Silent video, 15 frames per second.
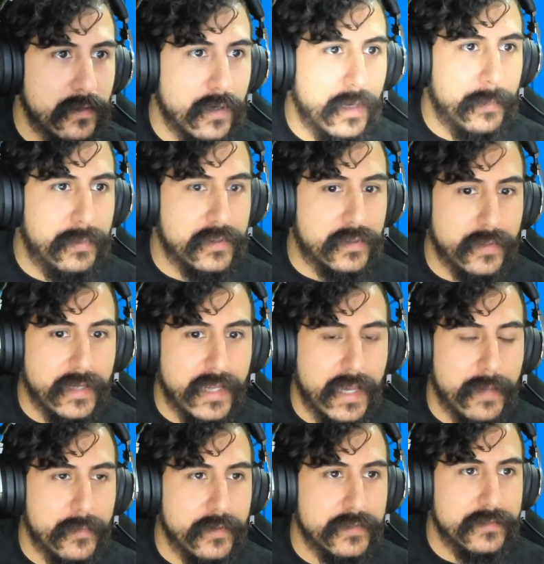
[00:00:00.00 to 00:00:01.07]
I put 3
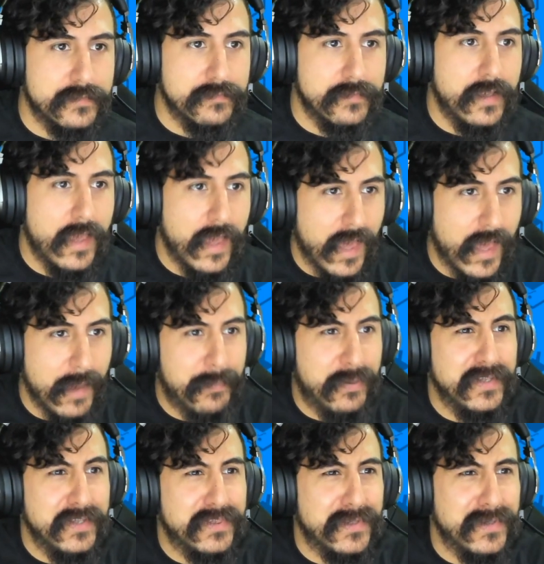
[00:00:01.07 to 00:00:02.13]
hammers.
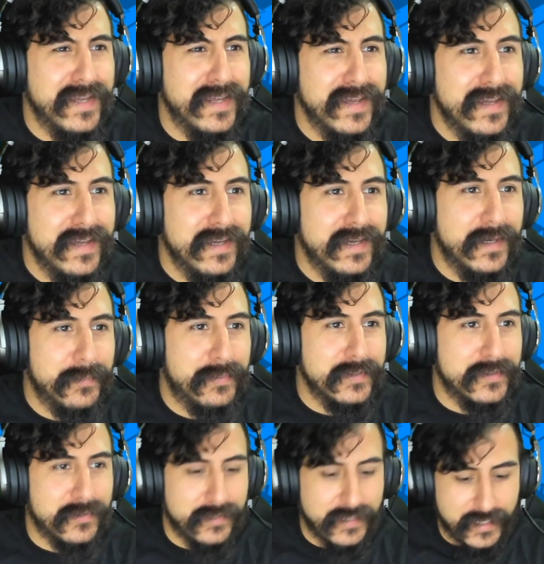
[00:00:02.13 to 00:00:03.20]
I
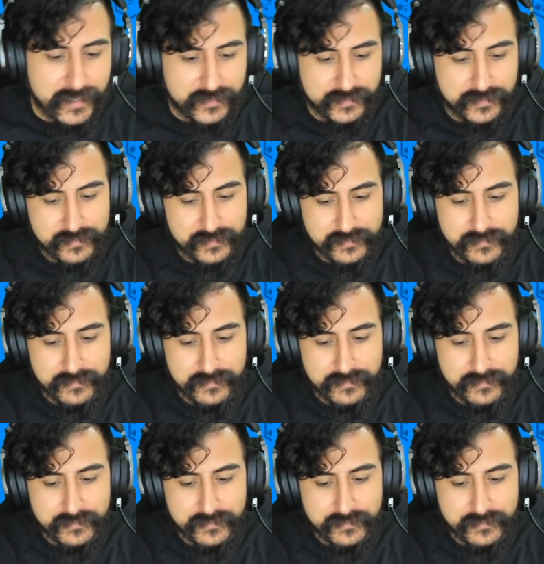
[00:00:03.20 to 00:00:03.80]
put three H's.